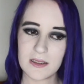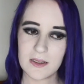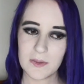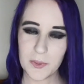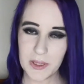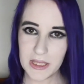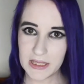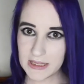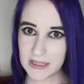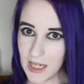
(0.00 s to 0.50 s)

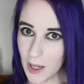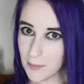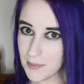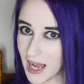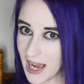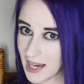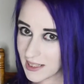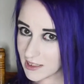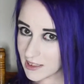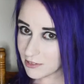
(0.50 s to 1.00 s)
when I stopped
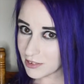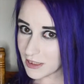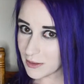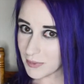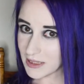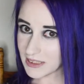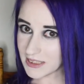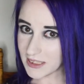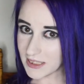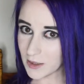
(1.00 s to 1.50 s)
actively
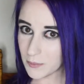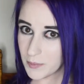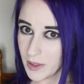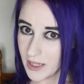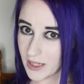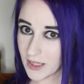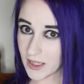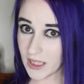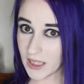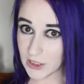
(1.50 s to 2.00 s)
maintaining my
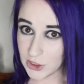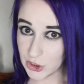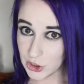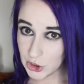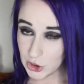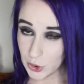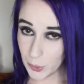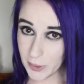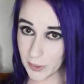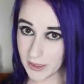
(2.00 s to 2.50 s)
hair as
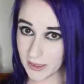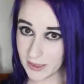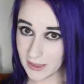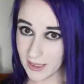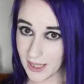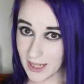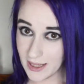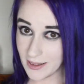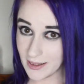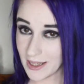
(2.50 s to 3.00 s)
short
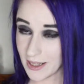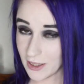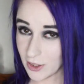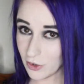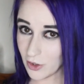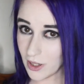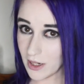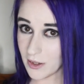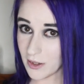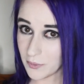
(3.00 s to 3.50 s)
and let it
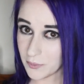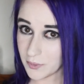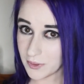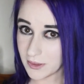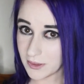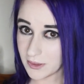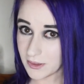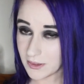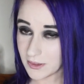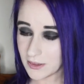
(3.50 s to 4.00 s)
grow,
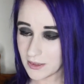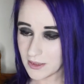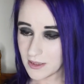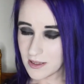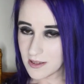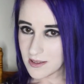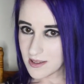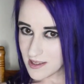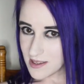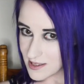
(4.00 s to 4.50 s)

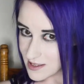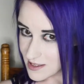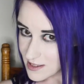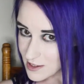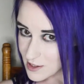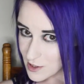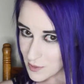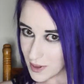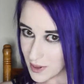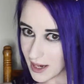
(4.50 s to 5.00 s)
this
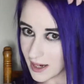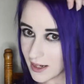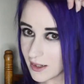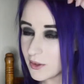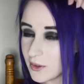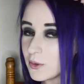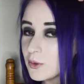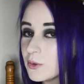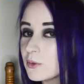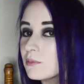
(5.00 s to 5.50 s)
is
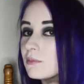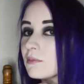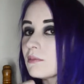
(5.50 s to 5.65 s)
about